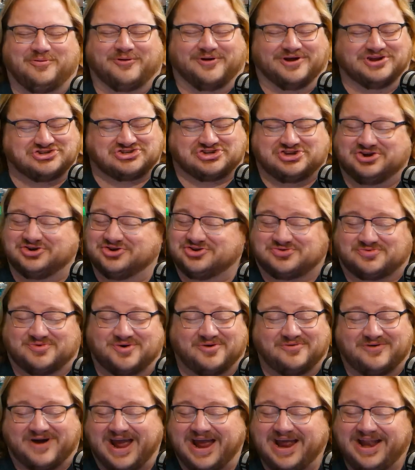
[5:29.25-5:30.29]
parishioners
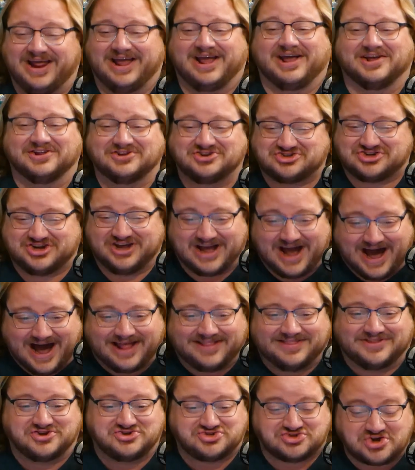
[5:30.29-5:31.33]
were waiting, and she
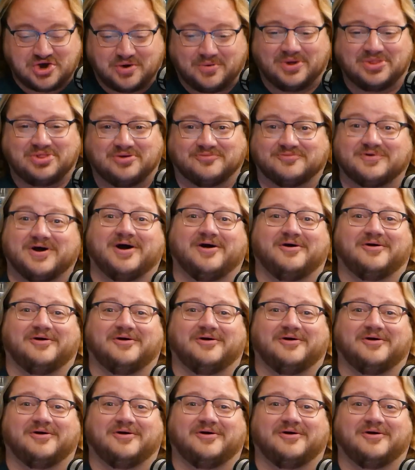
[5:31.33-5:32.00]
got the show on she the road.